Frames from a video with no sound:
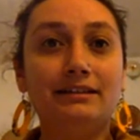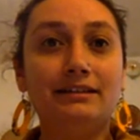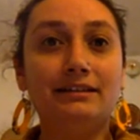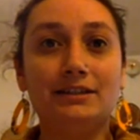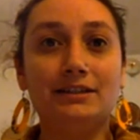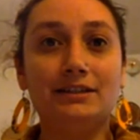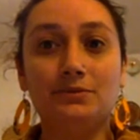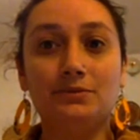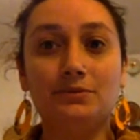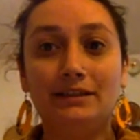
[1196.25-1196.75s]

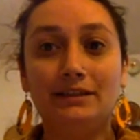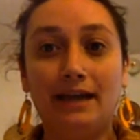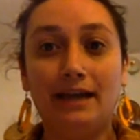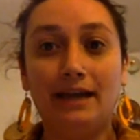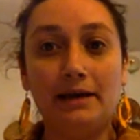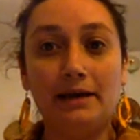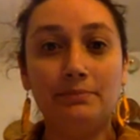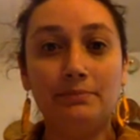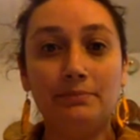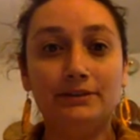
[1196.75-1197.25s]
has really
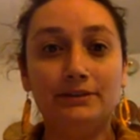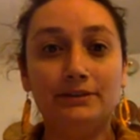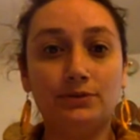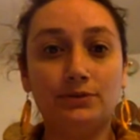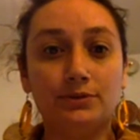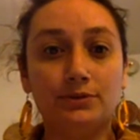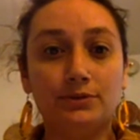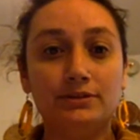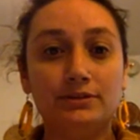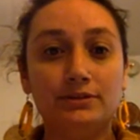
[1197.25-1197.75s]
happened
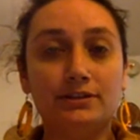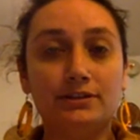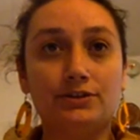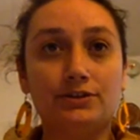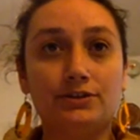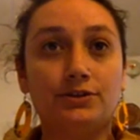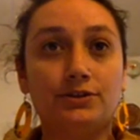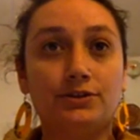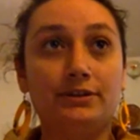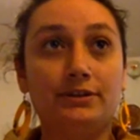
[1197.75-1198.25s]
towards
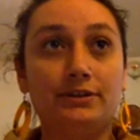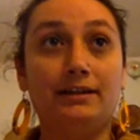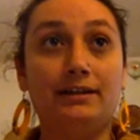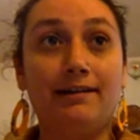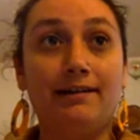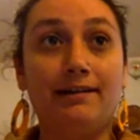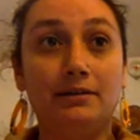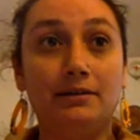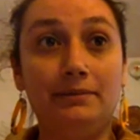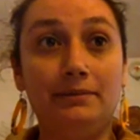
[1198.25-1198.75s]
ensuring
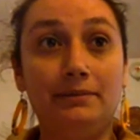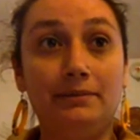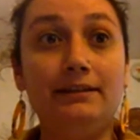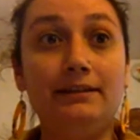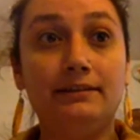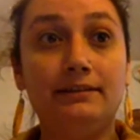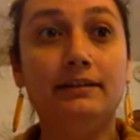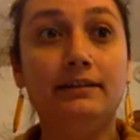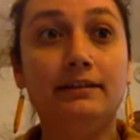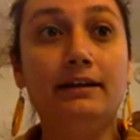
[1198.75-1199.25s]

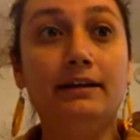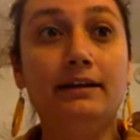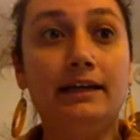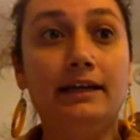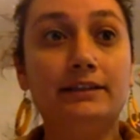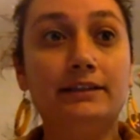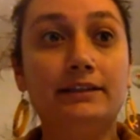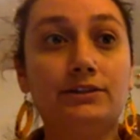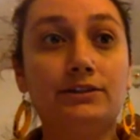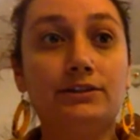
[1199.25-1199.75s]
accountability.
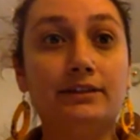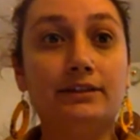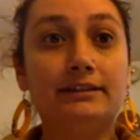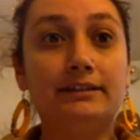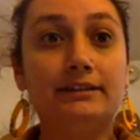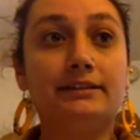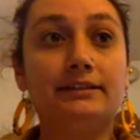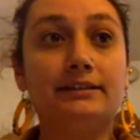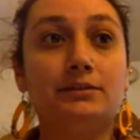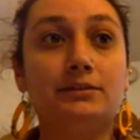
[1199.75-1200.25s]
And so
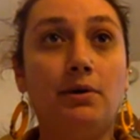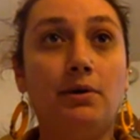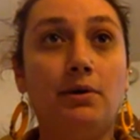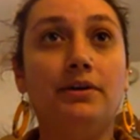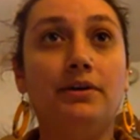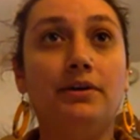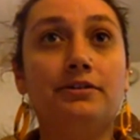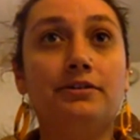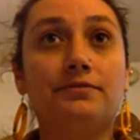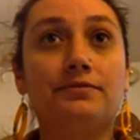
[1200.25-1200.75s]
this is
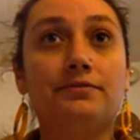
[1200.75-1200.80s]
part of